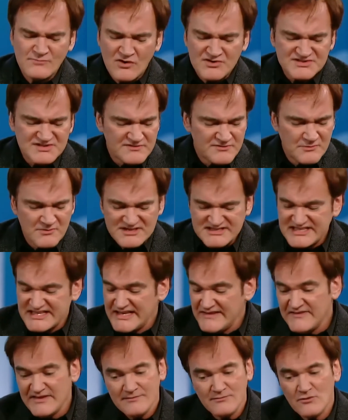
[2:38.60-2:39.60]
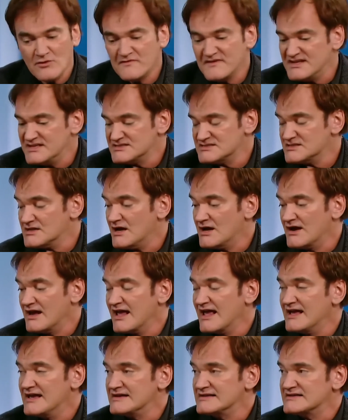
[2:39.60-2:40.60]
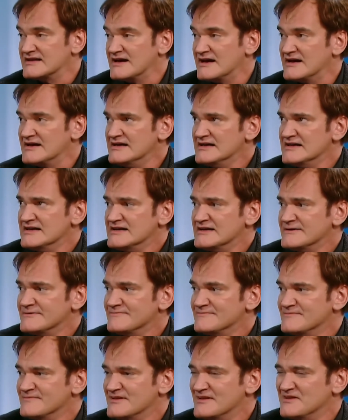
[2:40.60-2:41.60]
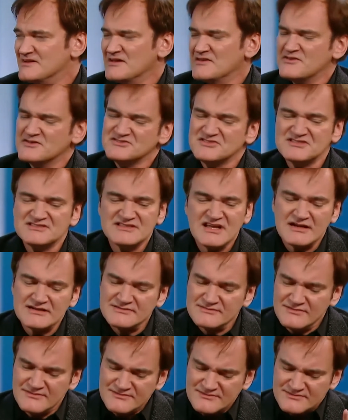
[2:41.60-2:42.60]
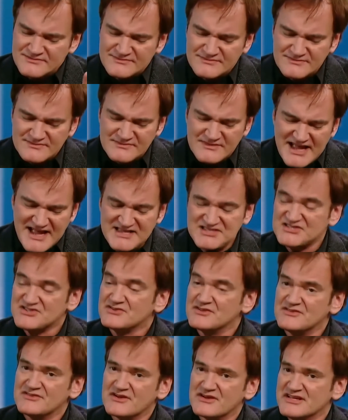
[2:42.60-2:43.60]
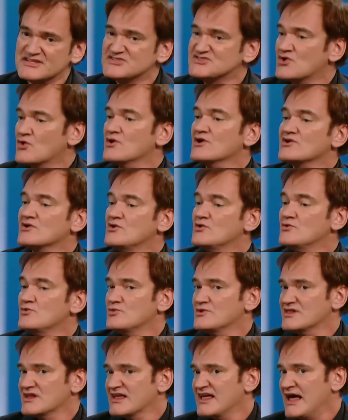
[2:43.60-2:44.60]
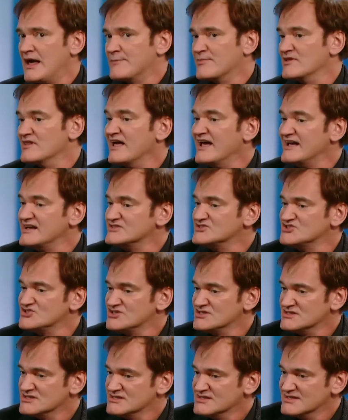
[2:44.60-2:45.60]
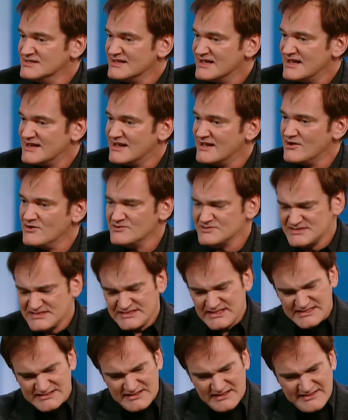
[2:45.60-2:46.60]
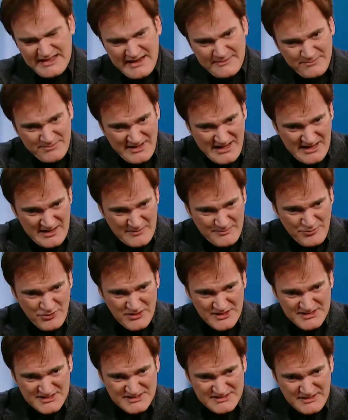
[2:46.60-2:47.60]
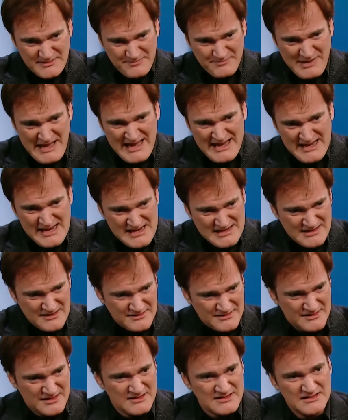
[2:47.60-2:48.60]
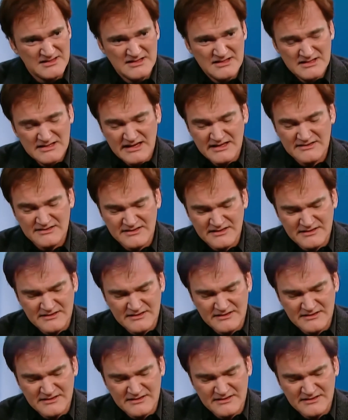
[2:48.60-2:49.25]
If you had asked me a few years ago, I would have said, nah, not really, I don't know. But this is the first time I'll be able to say maybe. It won't be a spaceship sci-fi, it'll be Earthbound.